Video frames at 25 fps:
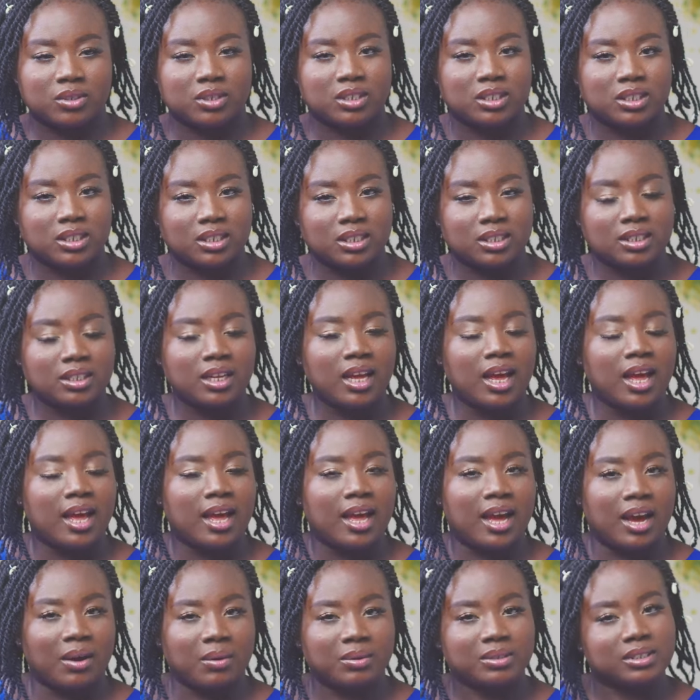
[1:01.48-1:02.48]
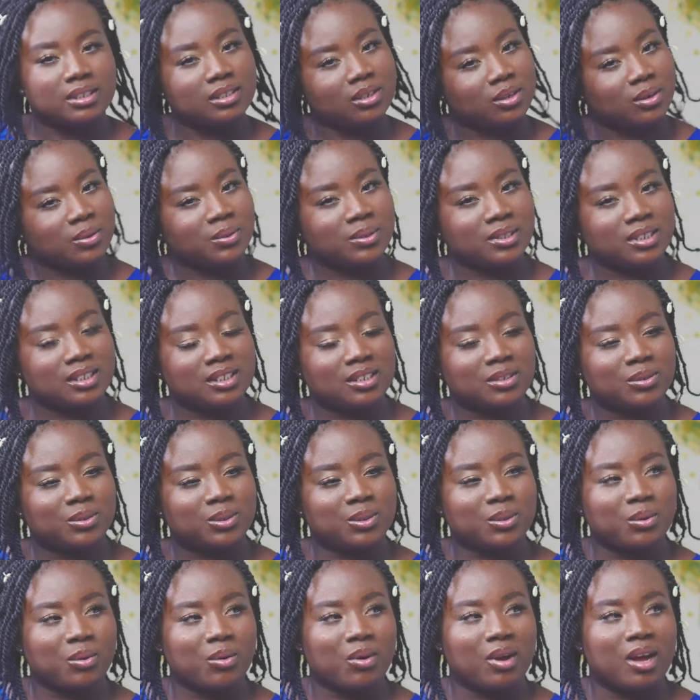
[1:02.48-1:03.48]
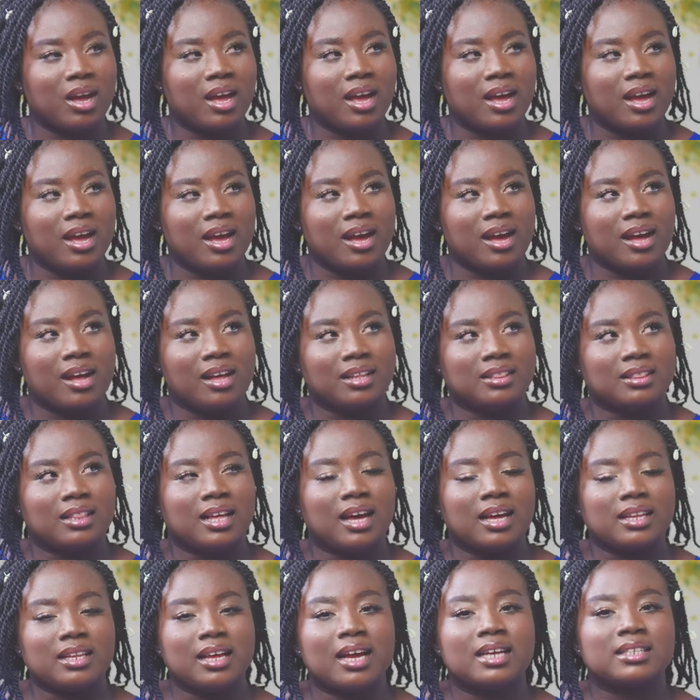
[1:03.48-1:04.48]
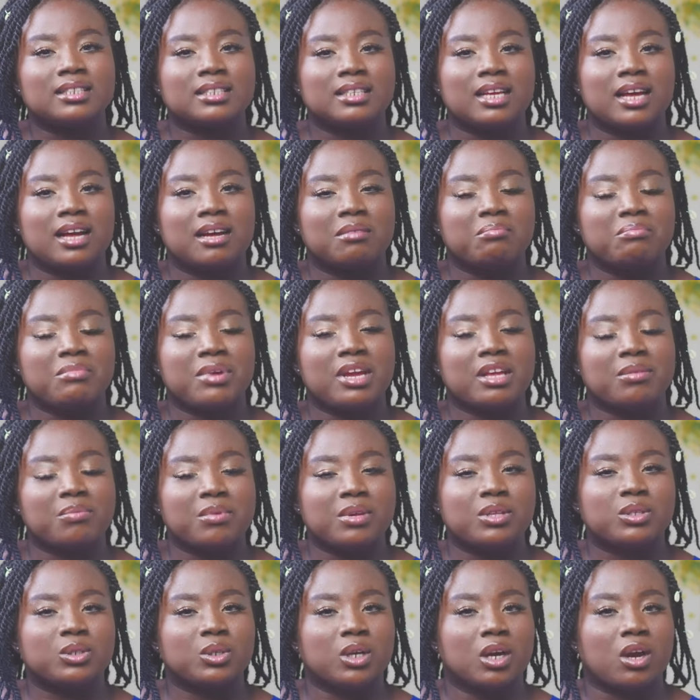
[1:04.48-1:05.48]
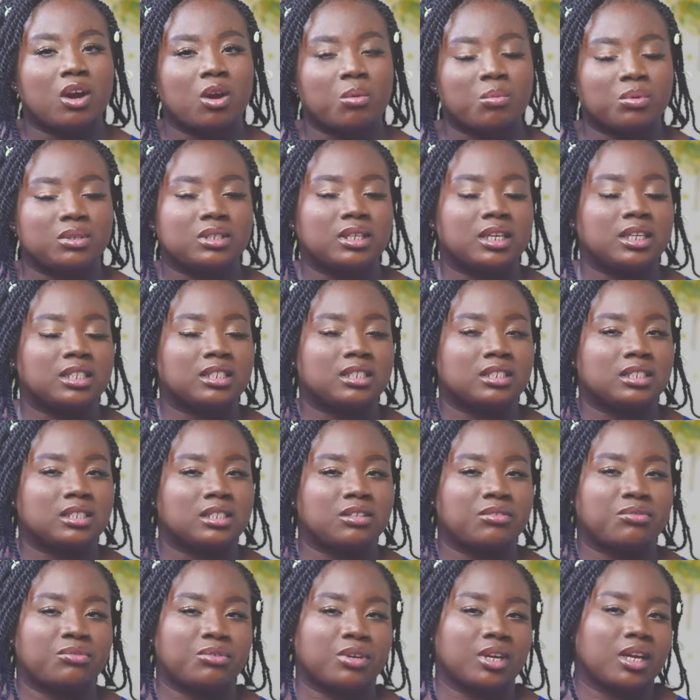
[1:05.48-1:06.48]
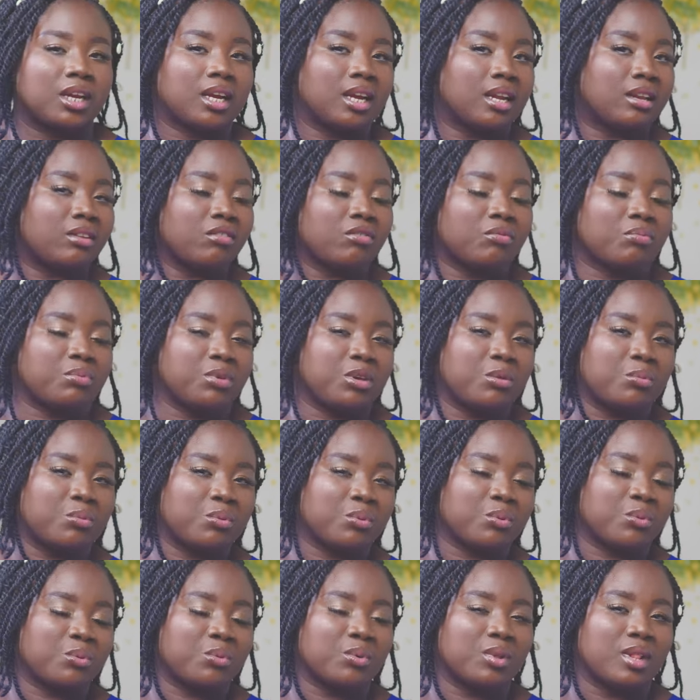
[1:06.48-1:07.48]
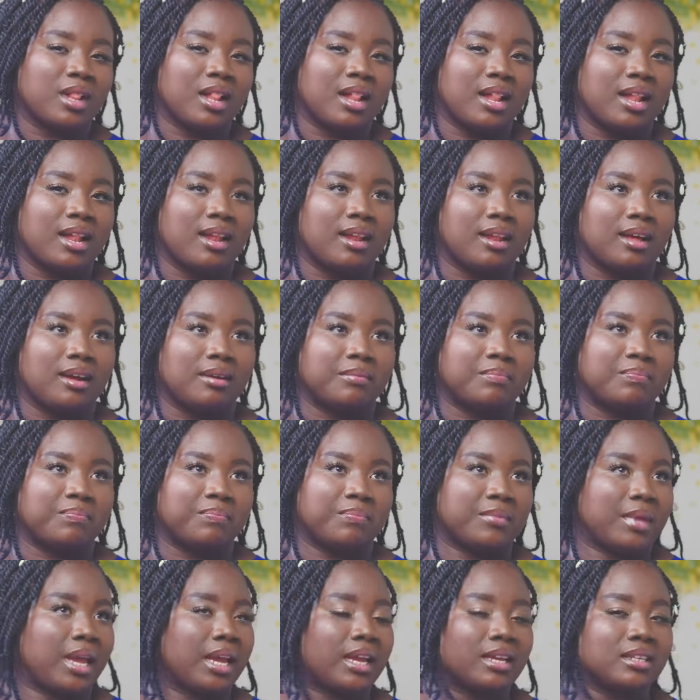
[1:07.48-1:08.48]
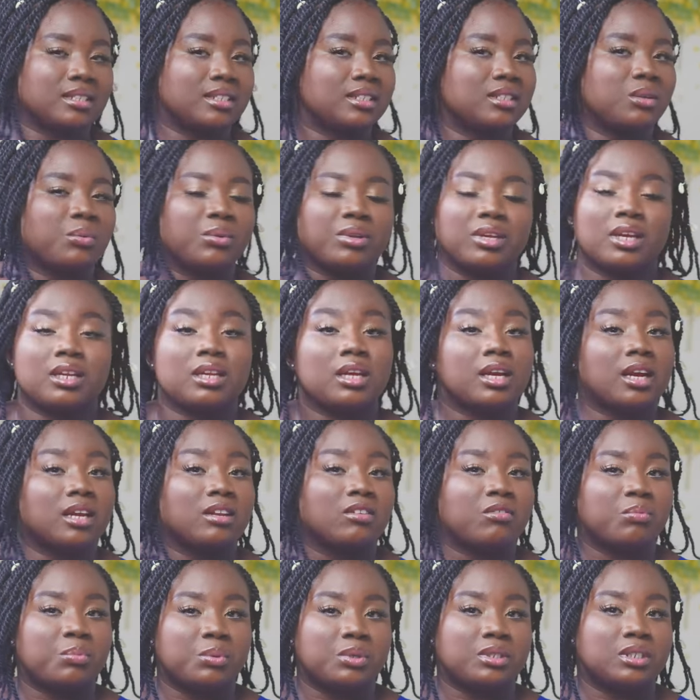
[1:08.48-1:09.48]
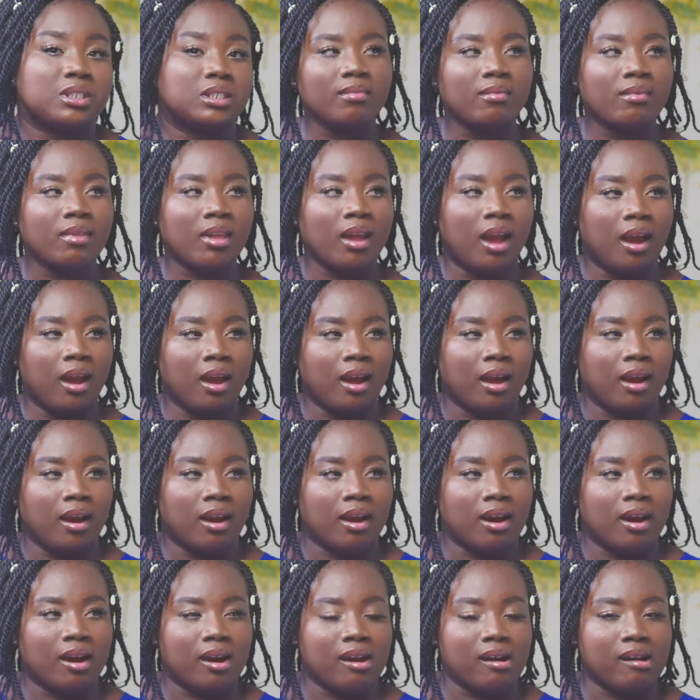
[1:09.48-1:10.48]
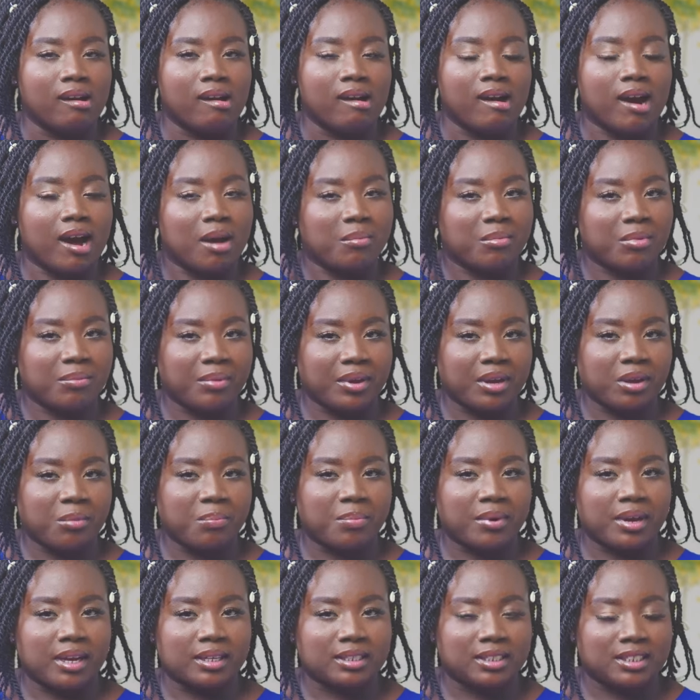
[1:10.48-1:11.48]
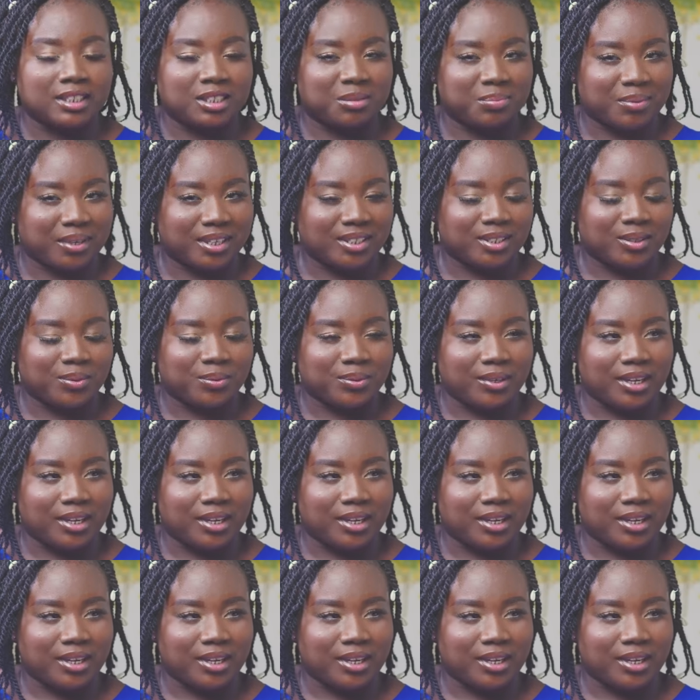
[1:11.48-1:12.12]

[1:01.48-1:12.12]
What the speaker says: nursing, I was in the hostel. So that has made me to accommodate different kind of people. I can stay with any kind of person. I'm a makeup artist, by the